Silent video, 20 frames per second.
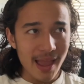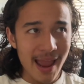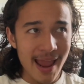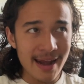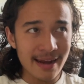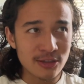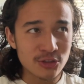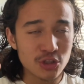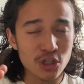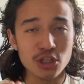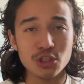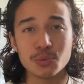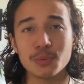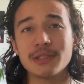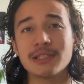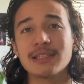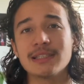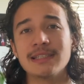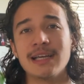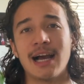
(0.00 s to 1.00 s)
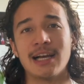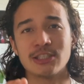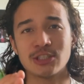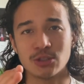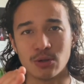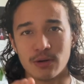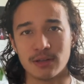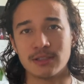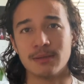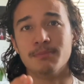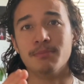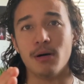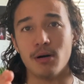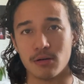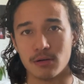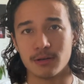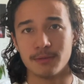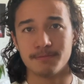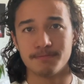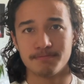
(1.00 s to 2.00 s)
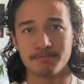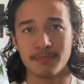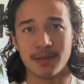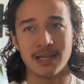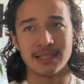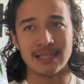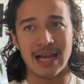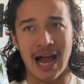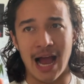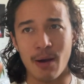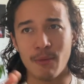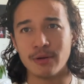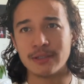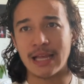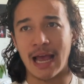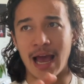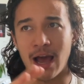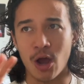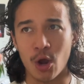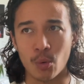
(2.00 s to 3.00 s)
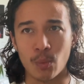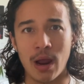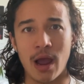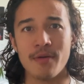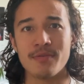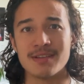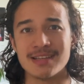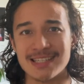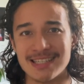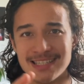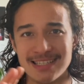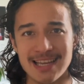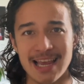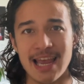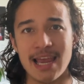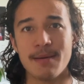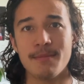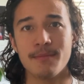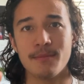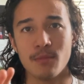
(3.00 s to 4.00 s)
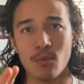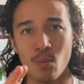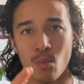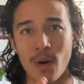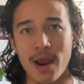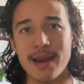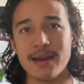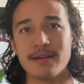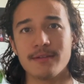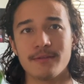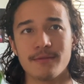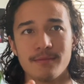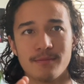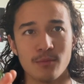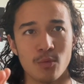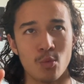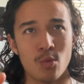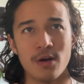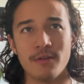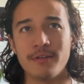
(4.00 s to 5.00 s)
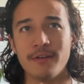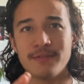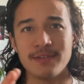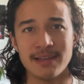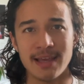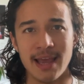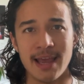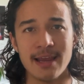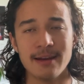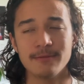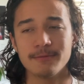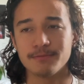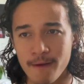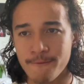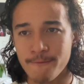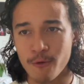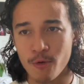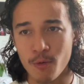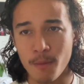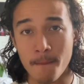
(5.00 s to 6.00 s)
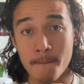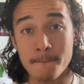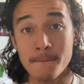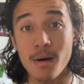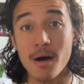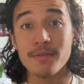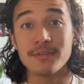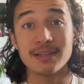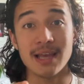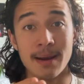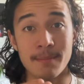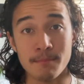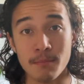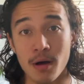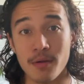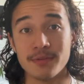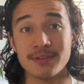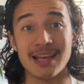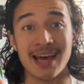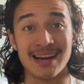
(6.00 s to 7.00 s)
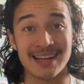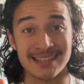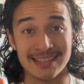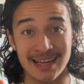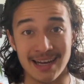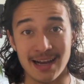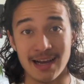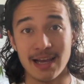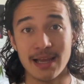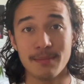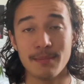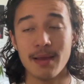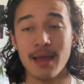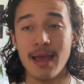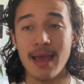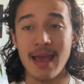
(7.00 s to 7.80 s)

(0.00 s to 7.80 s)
And just recently I started to bulk because I was at around the same weight, 158, for months and months at a time.